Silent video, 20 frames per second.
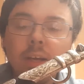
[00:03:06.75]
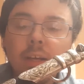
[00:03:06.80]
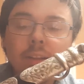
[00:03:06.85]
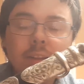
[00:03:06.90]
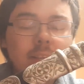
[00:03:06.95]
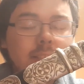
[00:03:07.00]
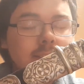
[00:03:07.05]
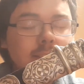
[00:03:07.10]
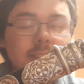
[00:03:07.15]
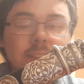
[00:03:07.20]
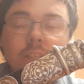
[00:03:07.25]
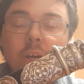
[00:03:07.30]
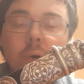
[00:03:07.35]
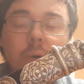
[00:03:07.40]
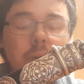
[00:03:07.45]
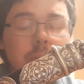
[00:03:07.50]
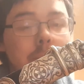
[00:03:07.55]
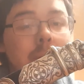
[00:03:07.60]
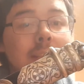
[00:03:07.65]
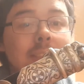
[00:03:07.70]
this is
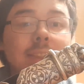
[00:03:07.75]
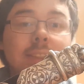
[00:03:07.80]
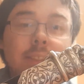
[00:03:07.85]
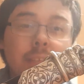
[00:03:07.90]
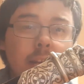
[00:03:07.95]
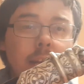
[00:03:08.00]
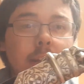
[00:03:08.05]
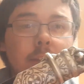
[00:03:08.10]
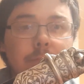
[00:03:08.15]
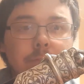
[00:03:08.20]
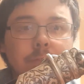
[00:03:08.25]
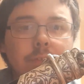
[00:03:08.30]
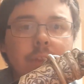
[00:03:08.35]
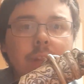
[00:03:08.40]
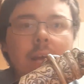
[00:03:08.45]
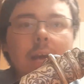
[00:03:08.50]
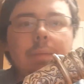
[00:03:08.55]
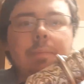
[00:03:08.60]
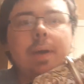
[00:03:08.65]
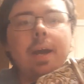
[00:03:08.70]
going in my safe, for that